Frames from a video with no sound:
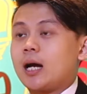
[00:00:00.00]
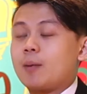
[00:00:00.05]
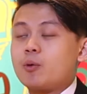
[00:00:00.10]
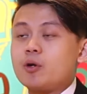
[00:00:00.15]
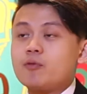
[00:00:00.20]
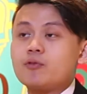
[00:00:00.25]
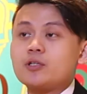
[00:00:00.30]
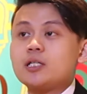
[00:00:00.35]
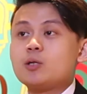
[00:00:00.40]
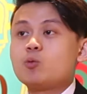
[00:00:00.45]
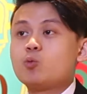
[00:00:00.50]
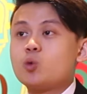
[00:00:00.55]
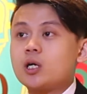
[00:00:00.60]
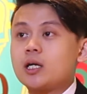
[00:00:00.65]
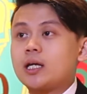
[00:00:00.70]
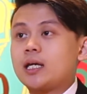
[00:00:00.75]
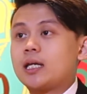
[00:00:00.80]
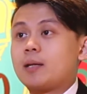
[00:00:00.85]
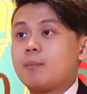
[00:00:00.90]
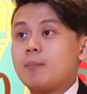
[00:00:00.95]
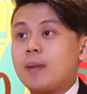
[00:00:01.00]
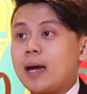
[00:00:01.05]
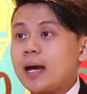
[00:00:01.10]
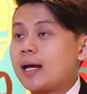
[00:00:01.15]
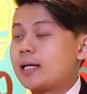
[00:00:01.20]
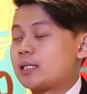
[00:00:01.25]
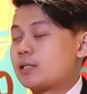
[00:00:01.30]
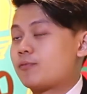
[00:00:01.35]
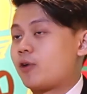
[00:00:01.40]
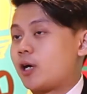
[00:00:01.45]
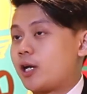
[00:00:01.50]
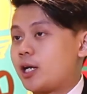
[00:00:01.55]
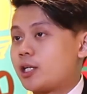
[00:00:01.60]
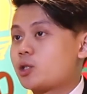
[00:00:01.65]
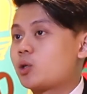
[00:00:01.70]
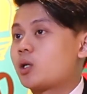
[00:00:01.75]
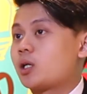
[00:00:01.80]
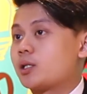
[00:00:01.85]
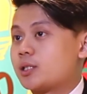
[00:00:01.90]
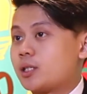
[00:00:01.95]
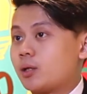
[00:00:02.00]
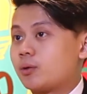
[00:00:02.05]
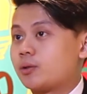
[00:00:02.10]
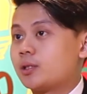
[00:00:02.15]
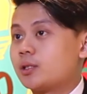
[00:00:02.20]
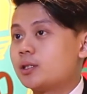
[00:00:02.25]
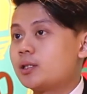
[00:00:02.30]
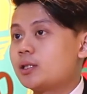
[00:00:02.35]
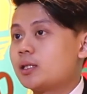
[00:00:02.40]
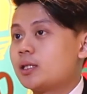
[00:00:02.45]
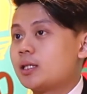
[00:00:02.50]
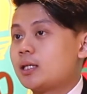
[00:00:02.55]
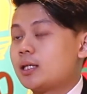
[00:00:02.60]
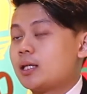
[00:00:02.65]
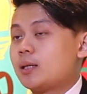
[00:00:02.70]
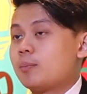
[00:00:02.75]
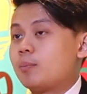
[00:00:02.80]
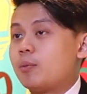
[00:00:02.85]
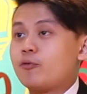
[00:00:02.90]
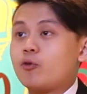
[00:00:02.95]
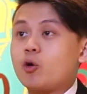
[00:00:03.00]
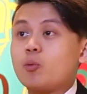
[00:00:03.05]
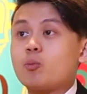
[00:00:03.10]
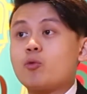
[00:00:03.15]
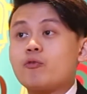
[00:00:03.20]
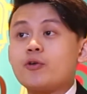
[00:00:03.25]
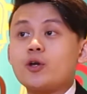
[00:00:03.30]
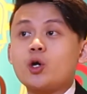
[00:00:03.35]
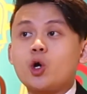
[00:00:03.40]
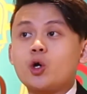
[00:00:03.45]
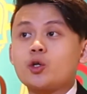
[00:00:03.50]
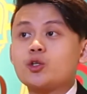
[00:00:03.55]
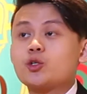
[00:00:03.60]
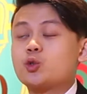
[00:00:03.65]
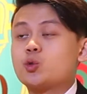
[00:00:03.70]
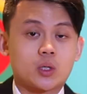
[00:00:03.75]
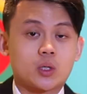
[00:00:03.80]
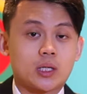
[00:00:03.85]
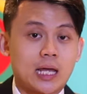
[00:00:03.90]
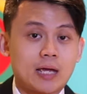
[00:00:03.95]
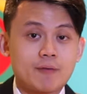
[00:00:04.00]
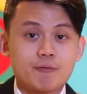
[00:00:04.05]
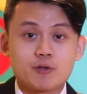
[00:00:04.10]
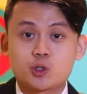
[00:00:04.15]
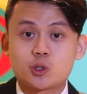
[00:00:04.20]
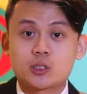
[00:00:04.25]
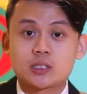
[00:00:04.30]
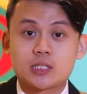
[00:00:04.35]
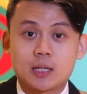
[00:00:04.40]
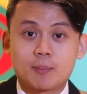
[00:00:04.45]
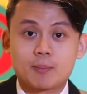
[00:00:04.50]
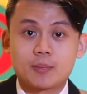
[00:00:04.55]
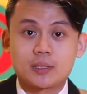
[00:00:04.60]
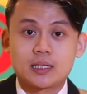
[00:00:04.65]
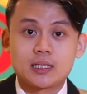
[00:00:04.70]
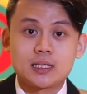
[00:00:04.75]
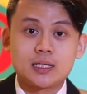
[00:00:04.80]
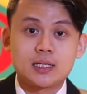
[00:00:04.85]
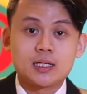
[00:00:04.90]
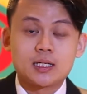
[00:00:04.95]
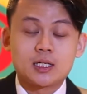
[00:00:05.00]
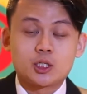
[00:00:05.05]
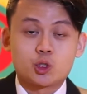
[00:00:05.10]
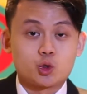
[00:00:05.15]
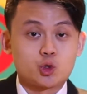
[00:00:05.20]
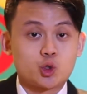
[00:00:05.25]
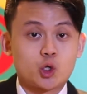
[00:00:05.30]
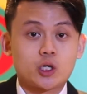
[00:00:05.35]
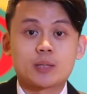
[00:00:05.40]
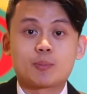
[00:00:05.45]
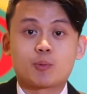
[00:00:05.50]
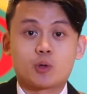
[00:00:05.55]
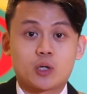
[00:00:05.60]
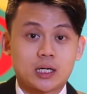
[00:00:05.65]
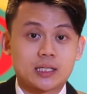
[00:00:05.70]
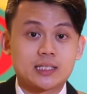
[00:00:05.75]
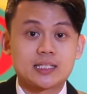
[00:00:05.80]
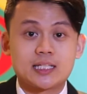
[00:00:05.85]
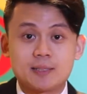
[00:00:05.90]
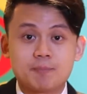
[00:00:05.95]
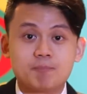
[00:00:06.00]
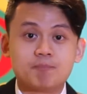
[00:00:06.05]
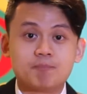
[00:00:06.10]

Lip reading: I previously worked in the bank as a financial consultant before moving on a life insurance company to join a product team.